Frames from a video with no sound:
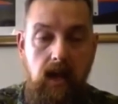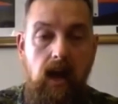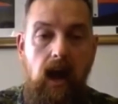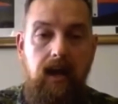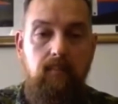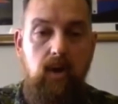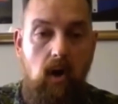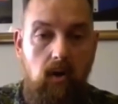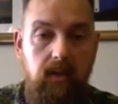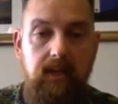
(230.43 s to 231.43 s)
I am
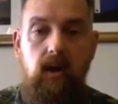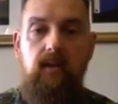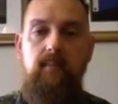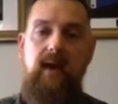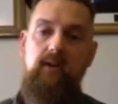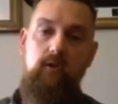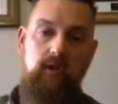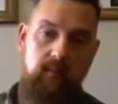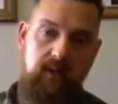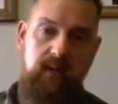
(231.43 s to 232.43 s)
calling on the medical
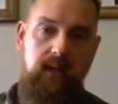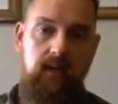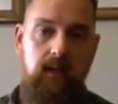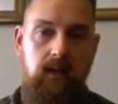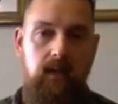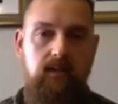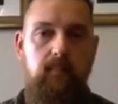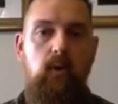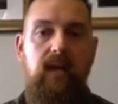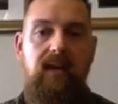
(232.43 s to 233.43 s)
community to
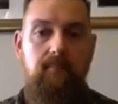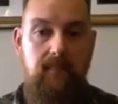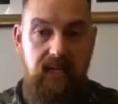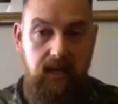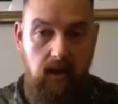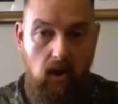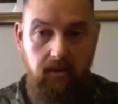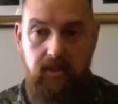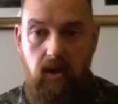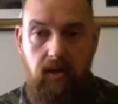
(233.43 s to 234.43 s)
put an immediate
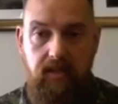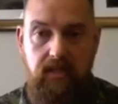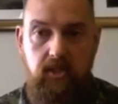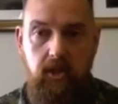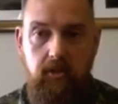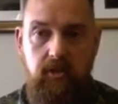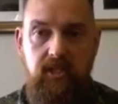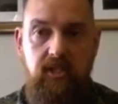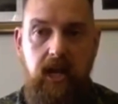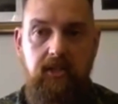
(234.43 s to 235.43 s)
halt on children's
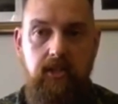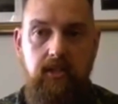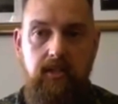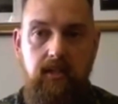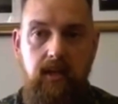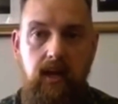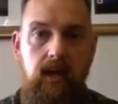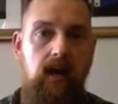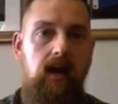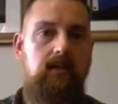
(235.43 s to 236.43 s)
injections
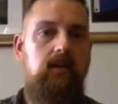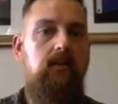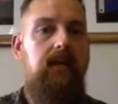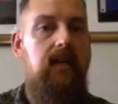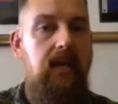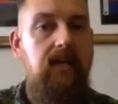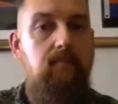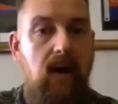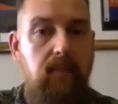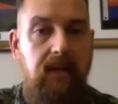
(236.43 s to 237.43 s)
until the Canadian
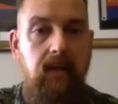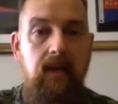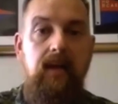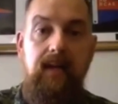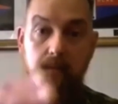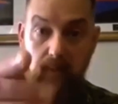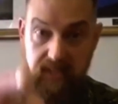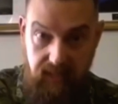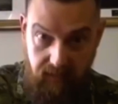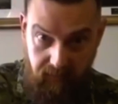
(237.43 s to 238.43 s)
public can
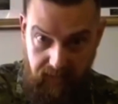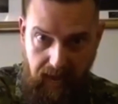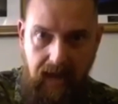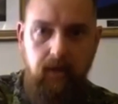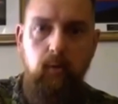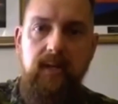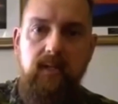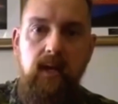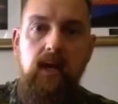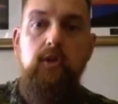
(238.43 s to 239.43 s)
receive the accurate,
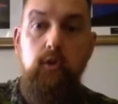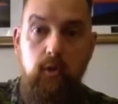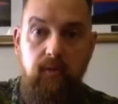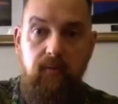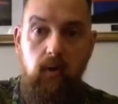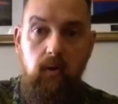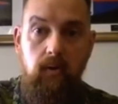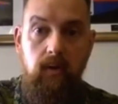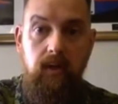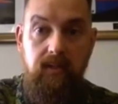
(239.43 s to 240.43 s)

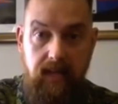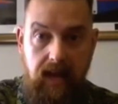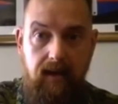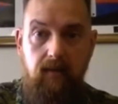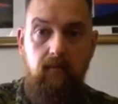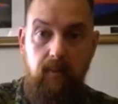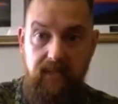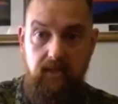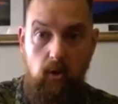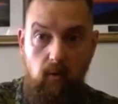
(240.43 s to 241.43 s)
truthful data from
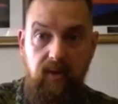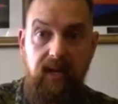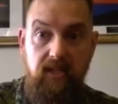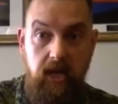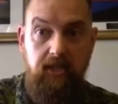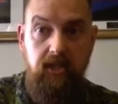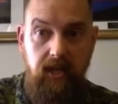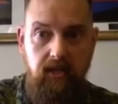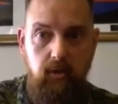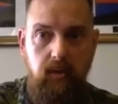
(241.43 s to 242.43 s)
these COVID injection
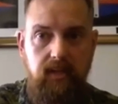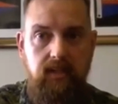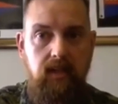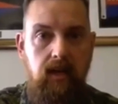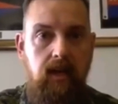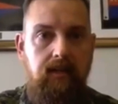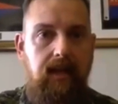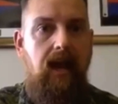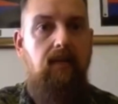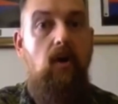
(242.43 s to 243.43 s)
injuries that
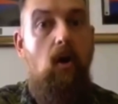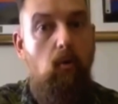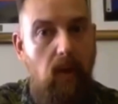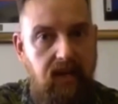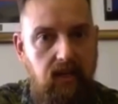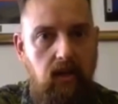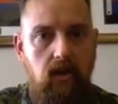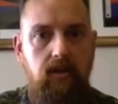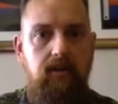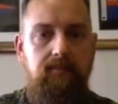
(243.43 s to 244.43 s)
already
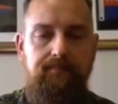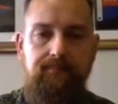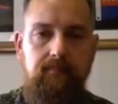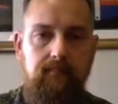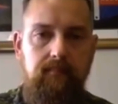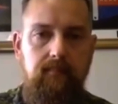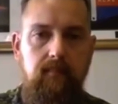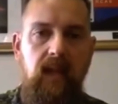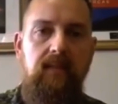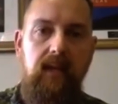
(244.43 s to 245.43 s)
occurred.
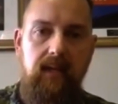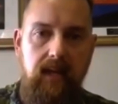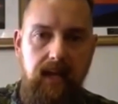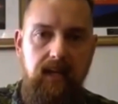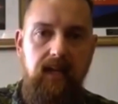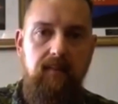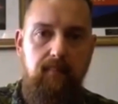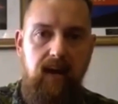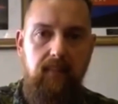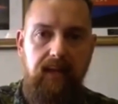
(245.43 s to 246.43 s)
The Canadian
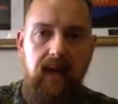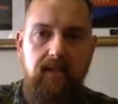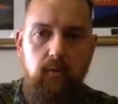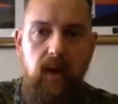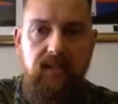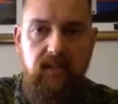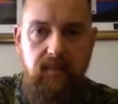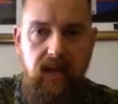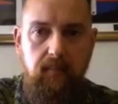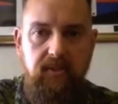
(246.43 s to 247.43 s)
public has a right to
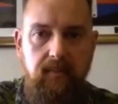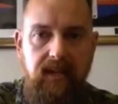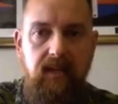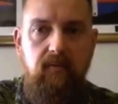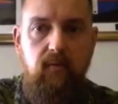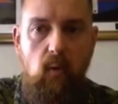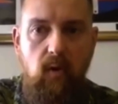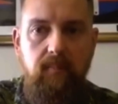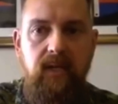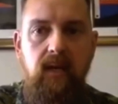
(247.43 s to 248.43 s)
be able to make
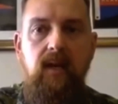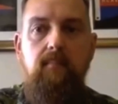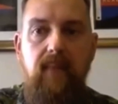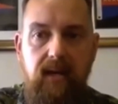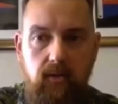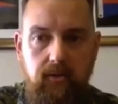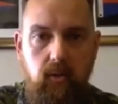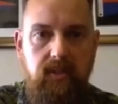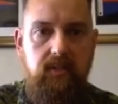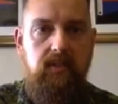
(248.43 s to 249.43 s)
informed medical
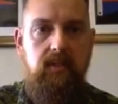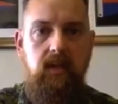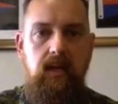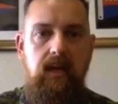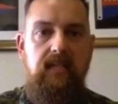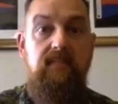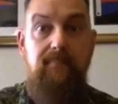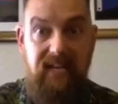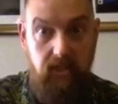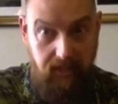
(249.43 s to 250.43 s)
choices,
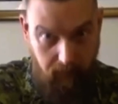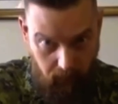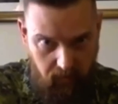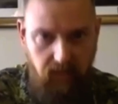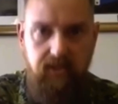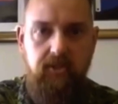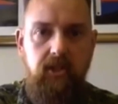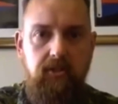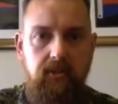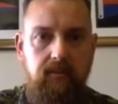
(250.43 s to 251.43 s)
especially for their little children.